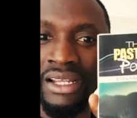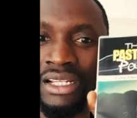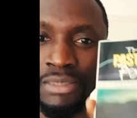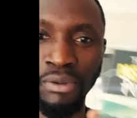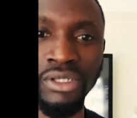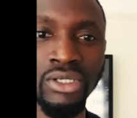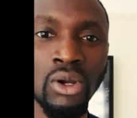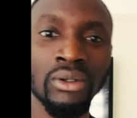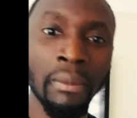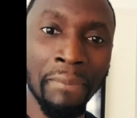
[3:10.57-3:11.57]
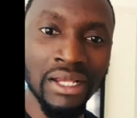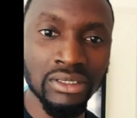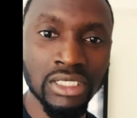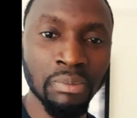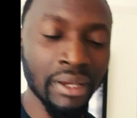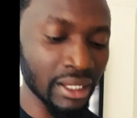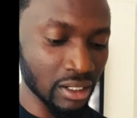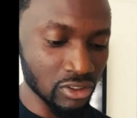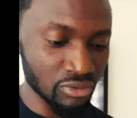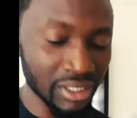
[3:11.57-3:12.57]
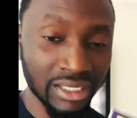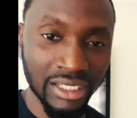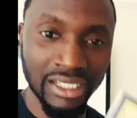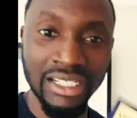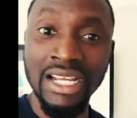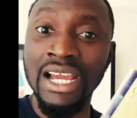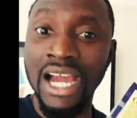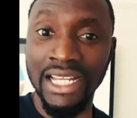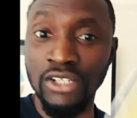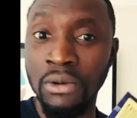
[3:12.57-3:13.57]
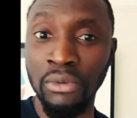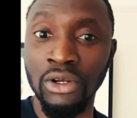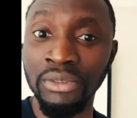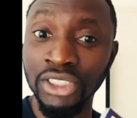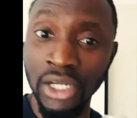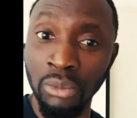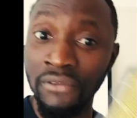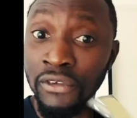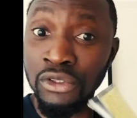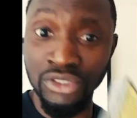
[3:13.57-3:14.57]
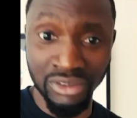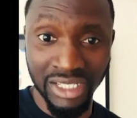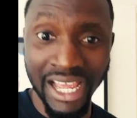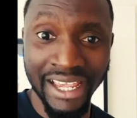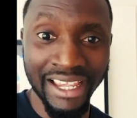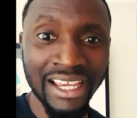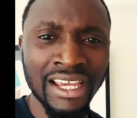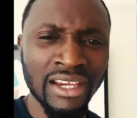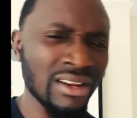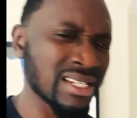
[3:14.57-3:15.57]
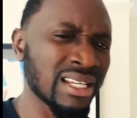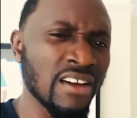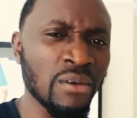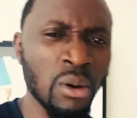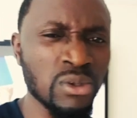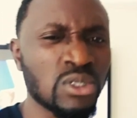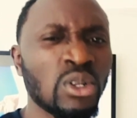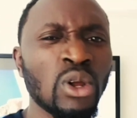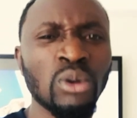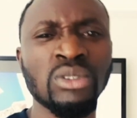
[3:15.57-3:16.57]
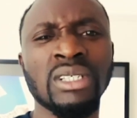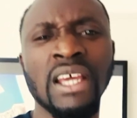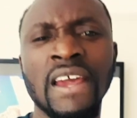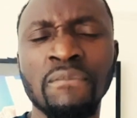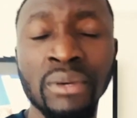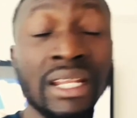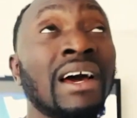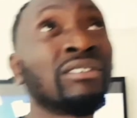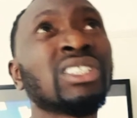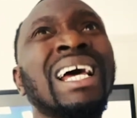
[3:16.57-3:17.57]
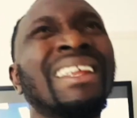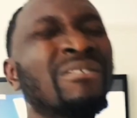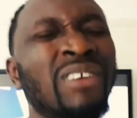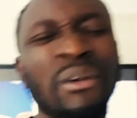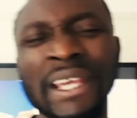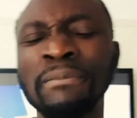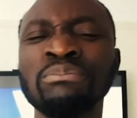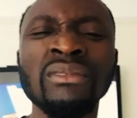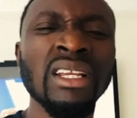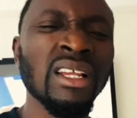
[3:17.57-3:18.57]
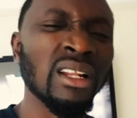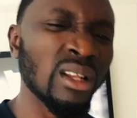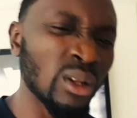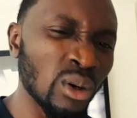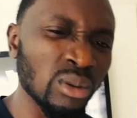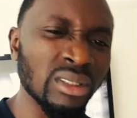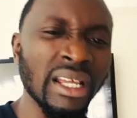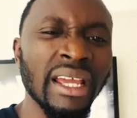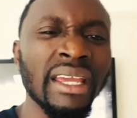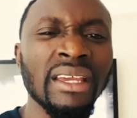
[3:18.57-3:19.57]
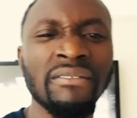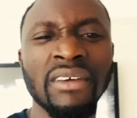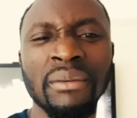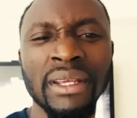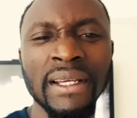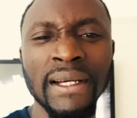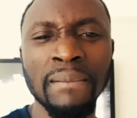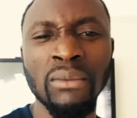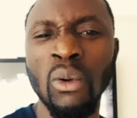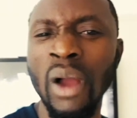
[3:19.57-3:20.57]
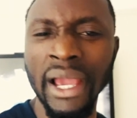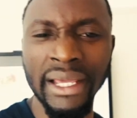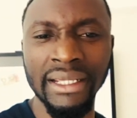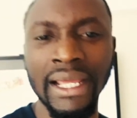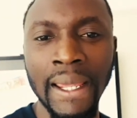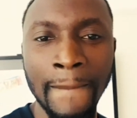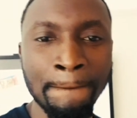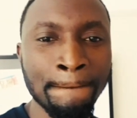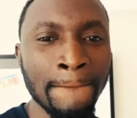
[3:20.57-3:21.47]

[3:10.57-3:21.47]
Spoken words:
This book is called The Pastor's Pain. I was reading it, and that's what I'm going to be sharing with you today. And I said I was low today. I've just had a very low day, a very quiet day.